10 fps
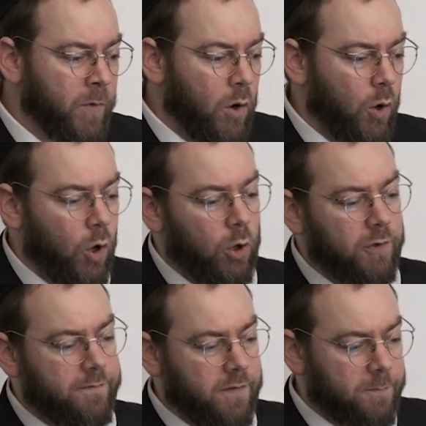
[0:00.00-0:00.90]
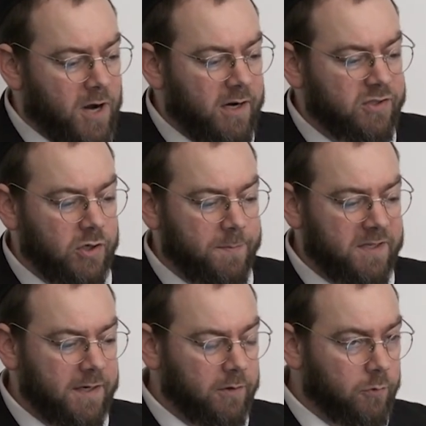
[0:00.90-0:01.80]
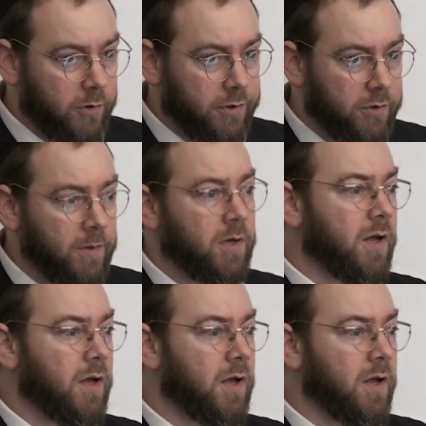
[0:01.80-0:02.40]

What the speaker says: all of the products on a particular order,